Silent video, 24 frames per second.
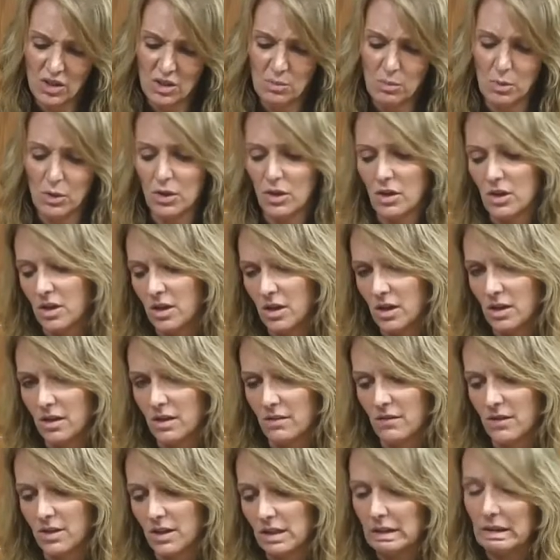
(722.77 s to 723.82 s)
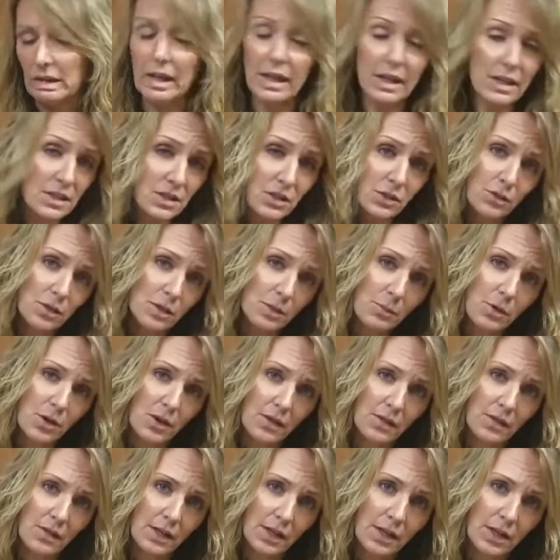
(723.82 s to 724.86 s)
could put vanilla ice cream
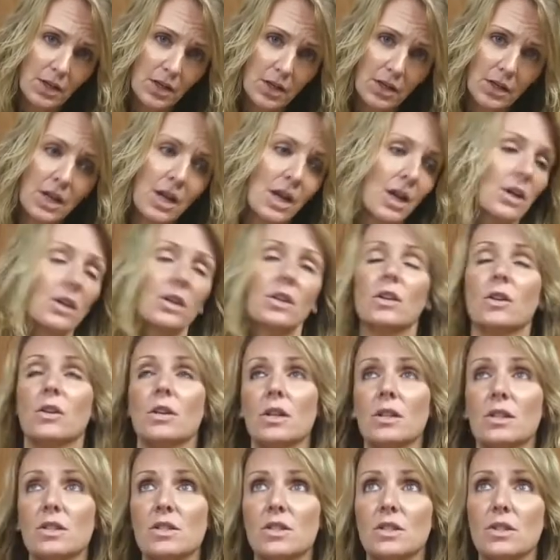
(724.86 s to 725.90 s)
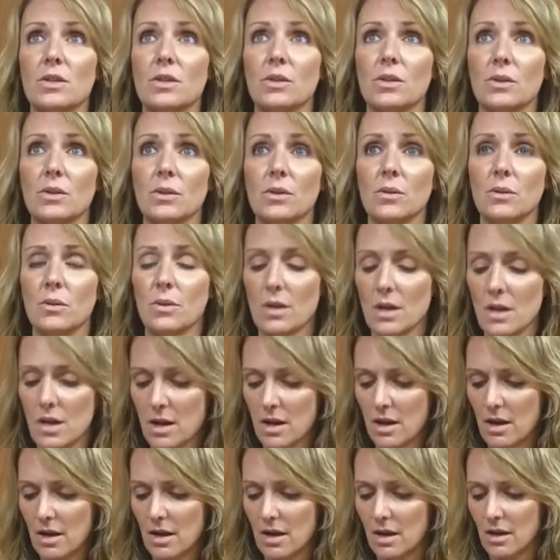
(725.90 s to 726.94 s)
on there. You can do,
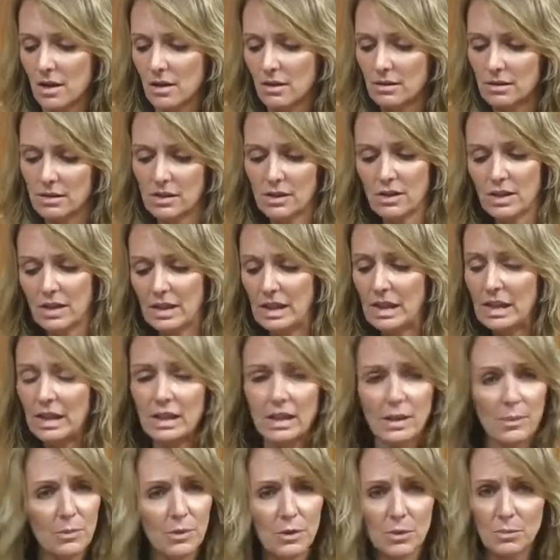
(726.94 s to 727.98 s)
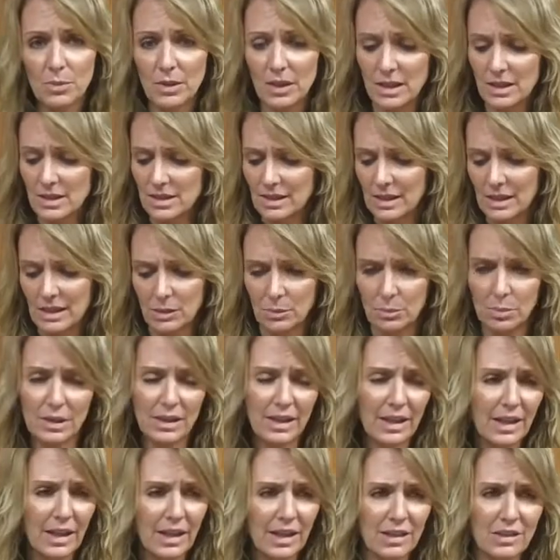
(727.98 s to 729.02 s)
you can heat up your piece, eat it
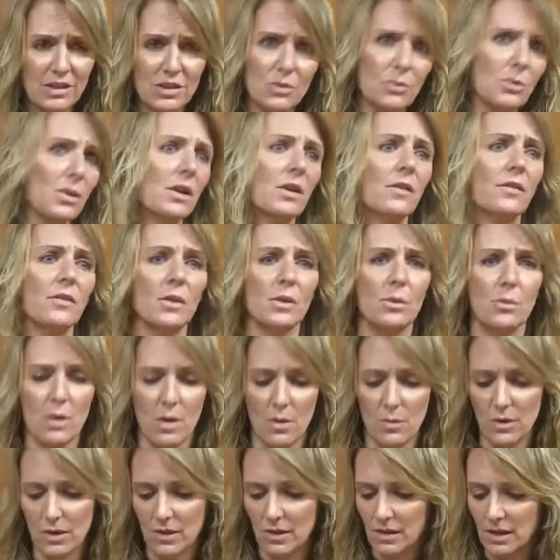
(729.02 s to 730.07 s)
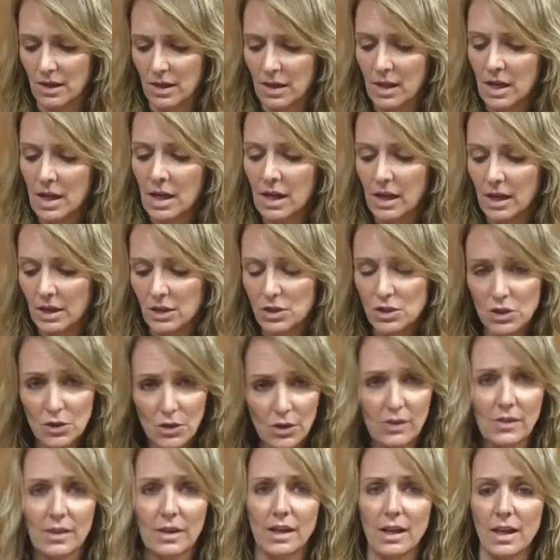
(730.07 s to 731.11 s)
plain, do whatever you want with it.
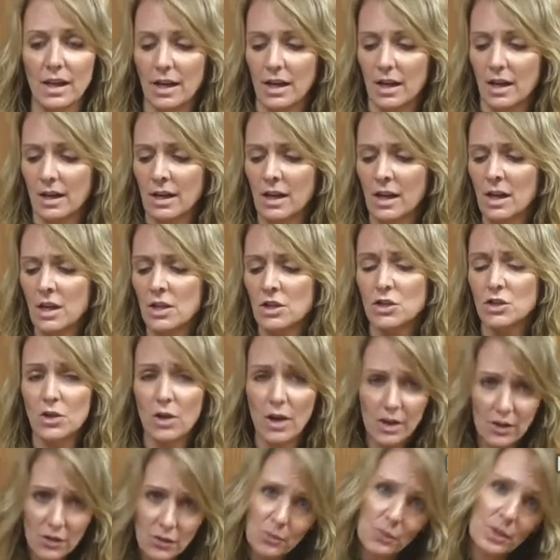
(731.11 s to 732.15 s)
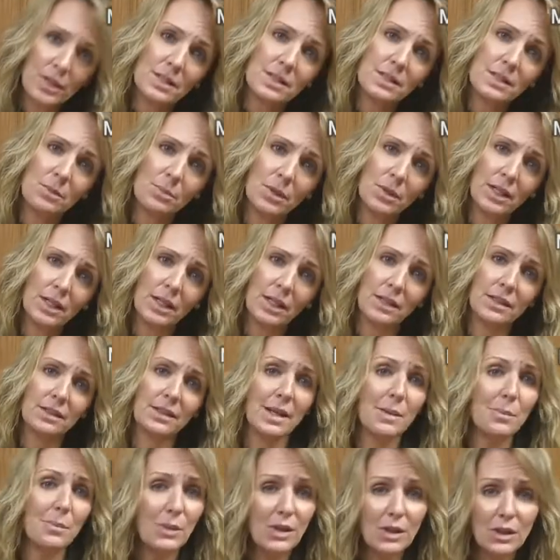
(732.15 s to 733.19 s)
Enjoy the cake. Try the recipe.
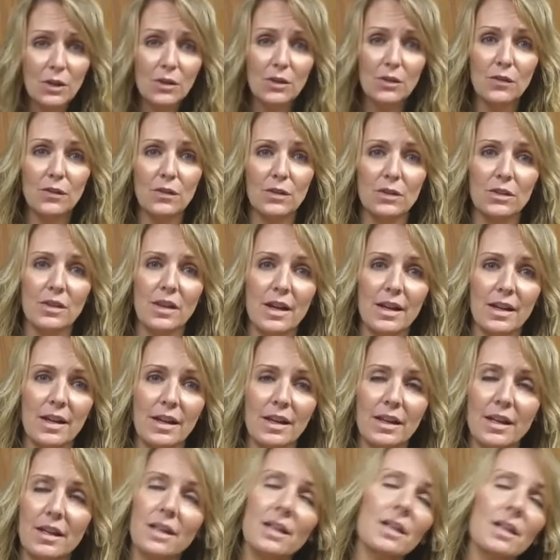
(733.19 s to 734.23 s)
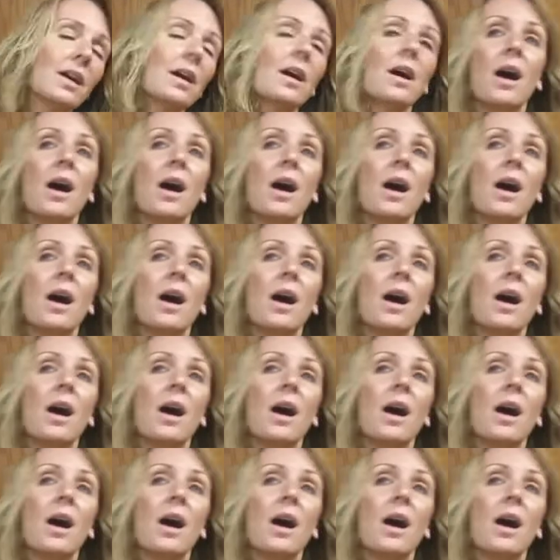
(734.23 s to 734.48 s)
Let me know if you like it.